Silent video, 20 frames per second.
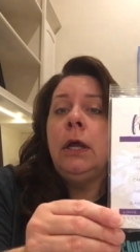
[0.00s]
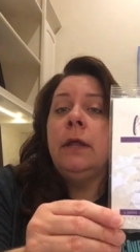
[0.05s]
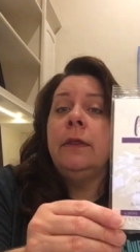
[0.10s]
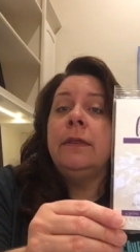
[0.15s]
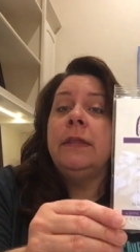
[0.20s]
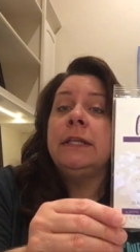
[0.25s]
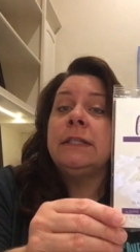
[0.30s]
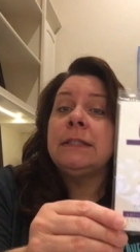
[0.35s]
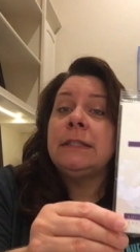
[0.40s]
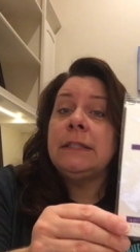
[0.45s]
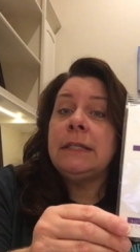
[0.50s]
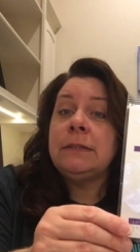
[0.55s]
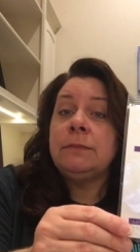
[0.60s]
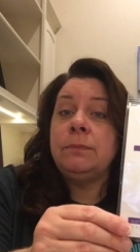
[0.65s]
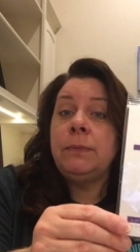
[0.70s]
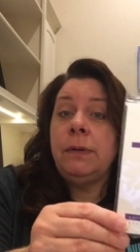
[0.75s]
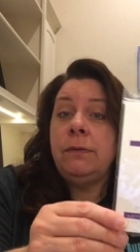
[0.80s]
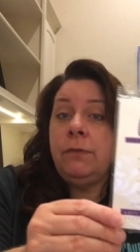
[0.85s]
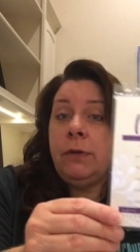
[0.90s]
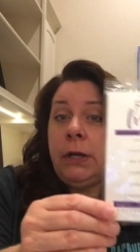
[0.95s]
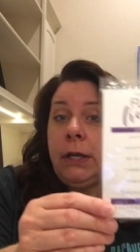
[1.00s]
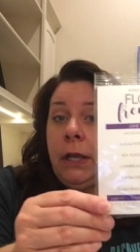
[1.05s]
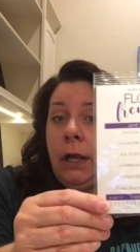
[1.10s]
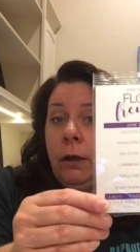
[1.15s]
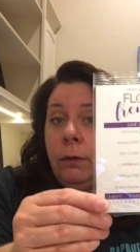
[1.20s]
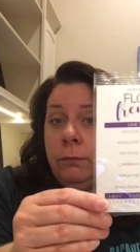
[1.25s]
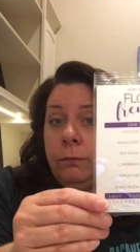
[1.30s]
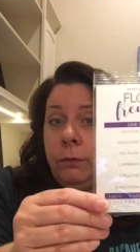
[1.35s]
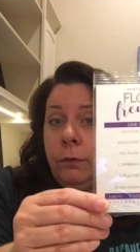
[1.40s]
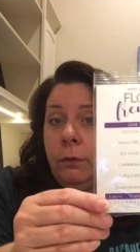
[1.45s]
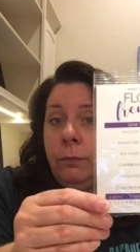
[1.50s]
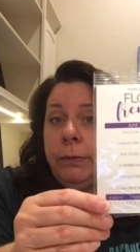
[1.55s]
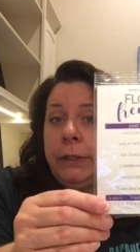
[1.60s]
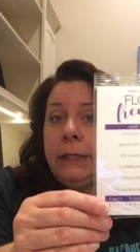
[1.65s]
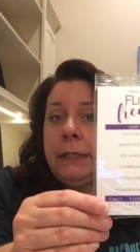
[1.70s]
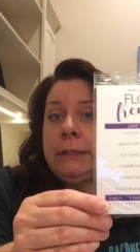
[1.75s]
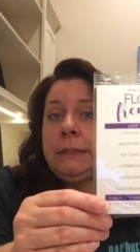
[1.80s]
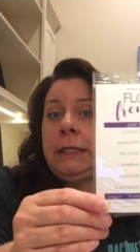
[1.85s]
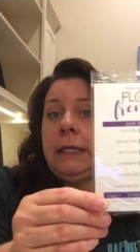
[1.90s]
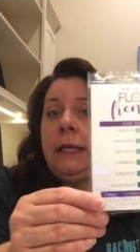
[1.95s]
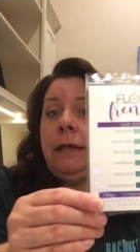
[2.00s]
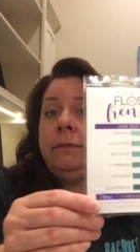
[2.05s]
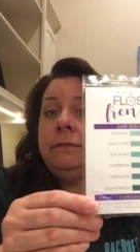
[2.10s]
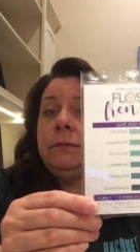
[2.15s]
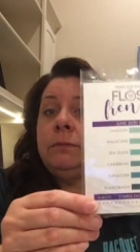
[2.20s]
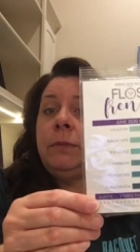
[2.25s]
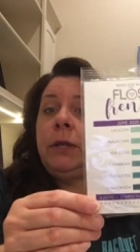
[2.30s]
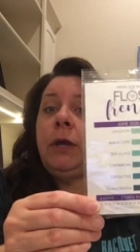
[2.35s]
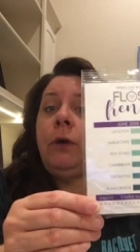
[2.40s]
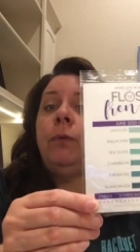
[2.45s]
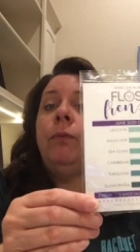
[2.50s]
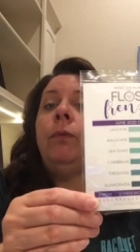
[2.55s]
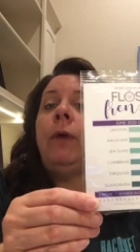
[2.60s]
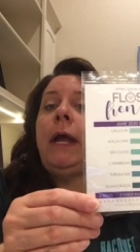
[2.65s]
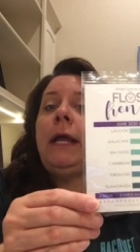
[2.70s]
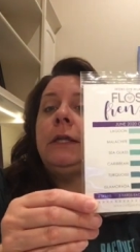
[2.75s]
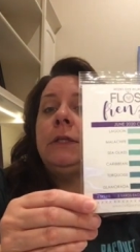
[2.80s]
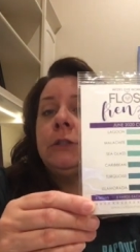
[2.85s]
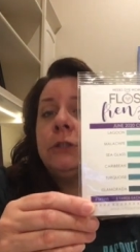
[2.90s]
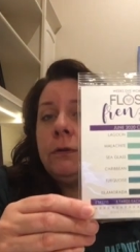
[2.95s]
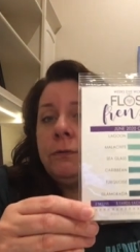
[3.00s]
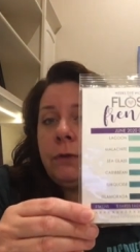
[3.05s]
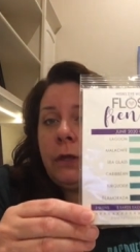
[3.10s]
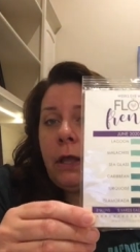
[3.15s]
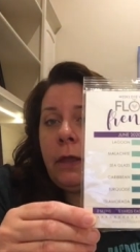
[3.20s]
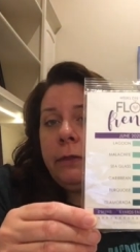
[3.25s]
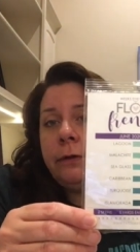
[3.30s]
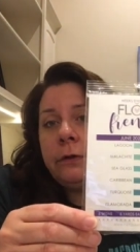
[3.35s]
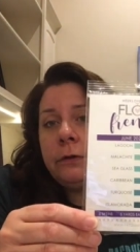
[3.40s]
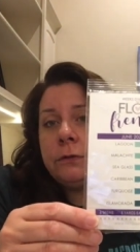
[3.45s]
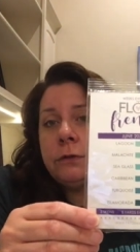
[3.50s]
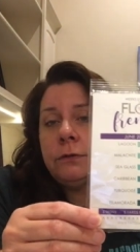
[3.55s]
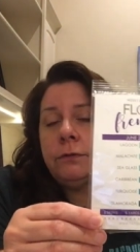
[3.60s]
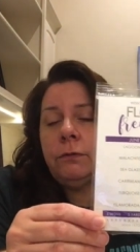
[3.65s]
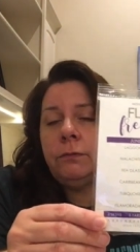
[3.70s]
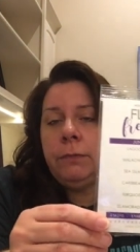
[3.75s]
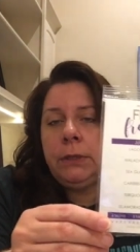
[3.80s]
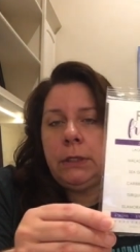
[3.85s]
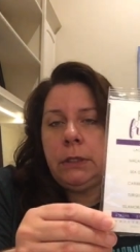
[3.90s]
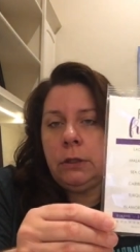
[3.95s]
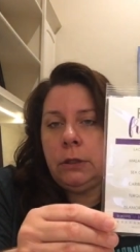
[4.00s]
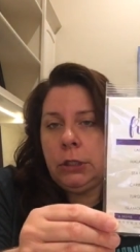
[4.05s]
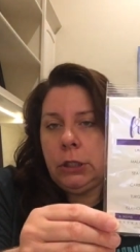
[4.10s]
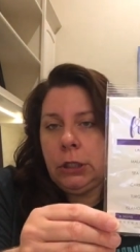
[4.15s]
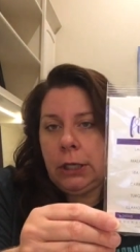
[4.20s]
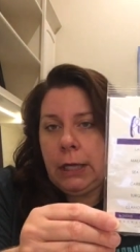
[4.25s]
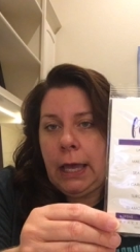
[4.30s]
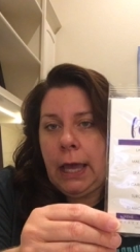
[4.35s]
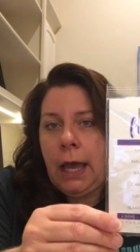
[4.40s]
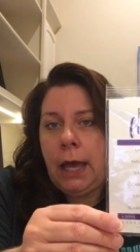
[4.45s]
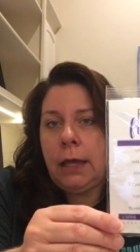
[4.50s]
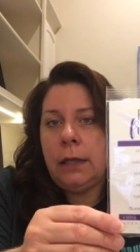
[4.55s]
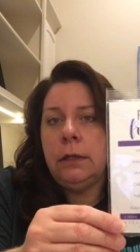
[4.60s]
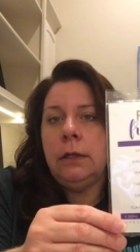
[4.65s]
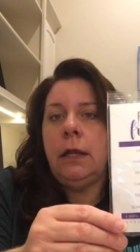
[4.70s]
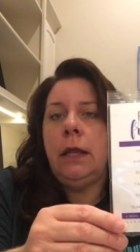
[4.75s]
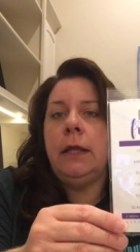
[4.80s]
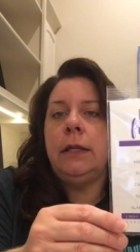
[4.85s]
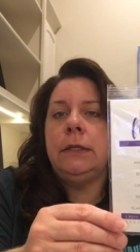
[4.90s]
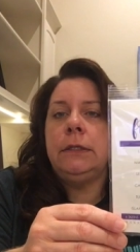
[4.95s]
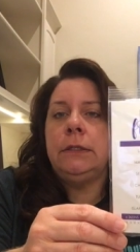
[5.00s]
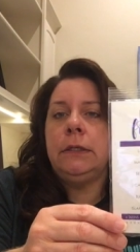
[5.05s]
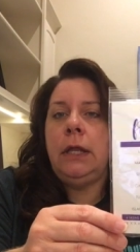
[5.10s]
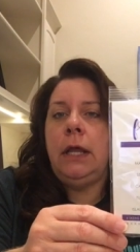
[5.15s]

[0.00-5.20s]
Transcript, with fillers: This has been very helpful because it gives me a range of colors for me to look at and,